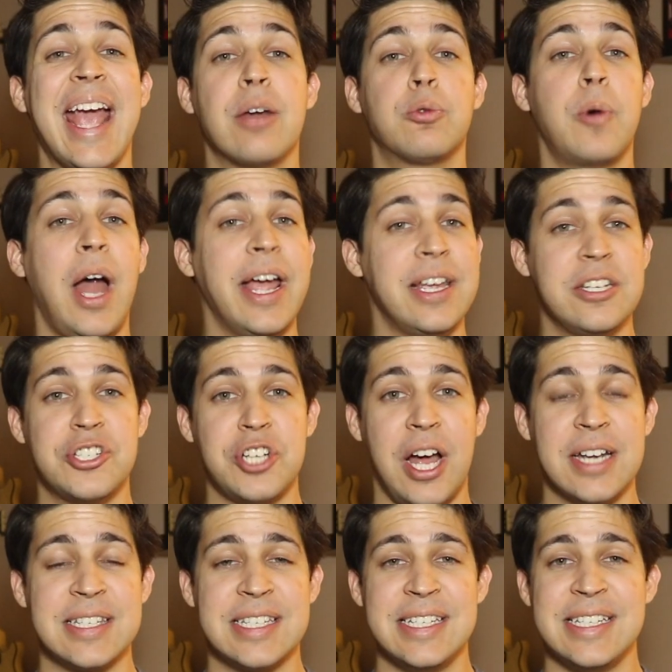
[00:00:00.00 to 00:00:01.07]
and Rian
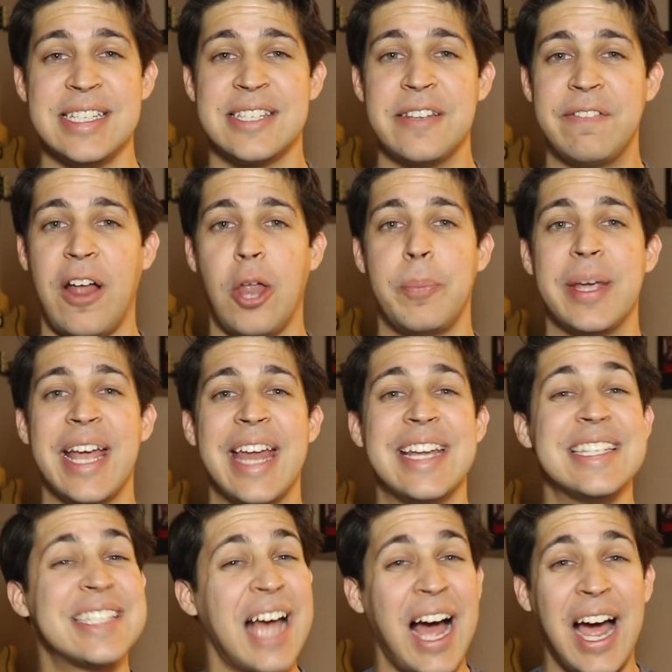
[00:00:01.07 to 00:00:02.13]
Johnson is developing an
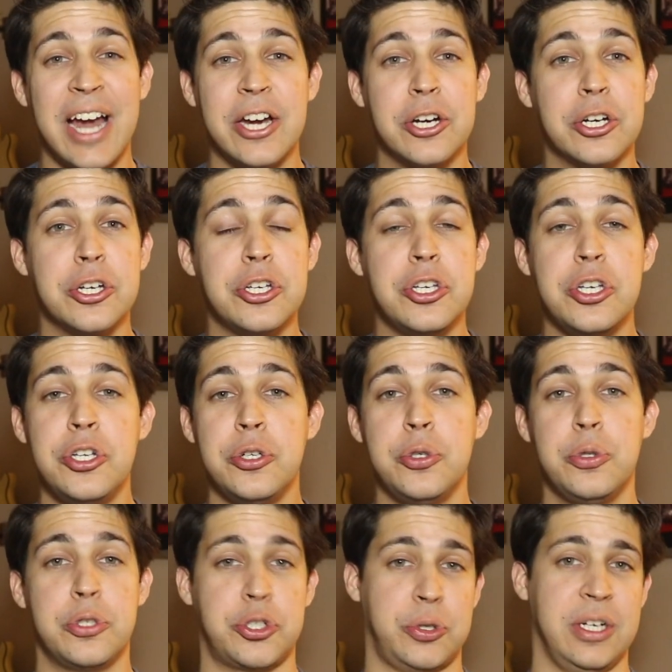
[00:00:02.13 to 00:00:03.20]
entire
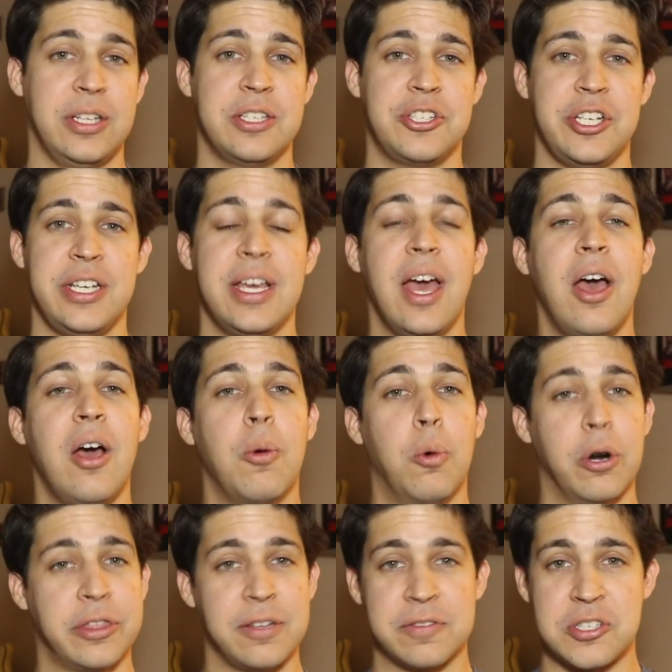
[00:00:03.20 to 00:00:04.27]
new trilogy
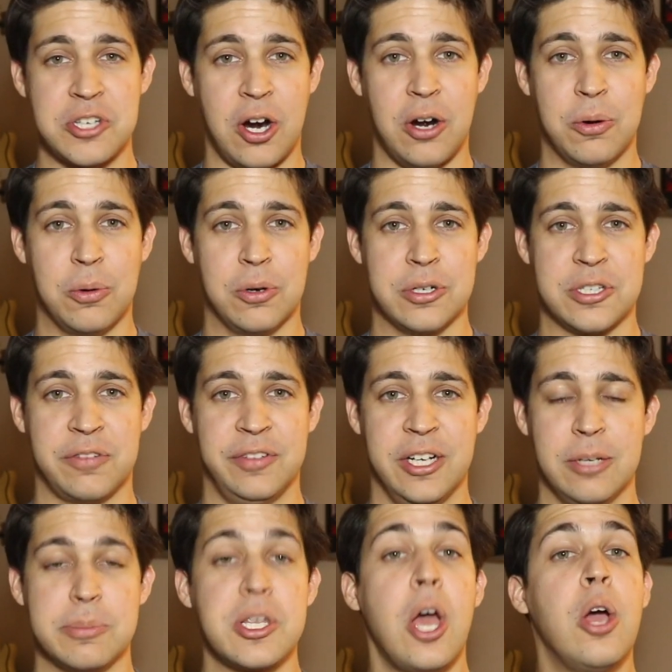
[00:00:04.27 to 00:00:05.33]
worth of Star Wars
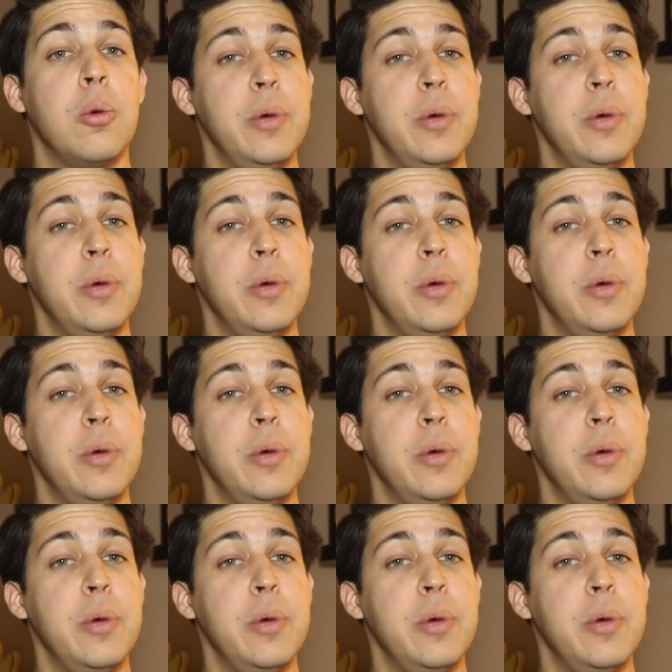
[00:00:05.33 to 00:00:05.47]
films.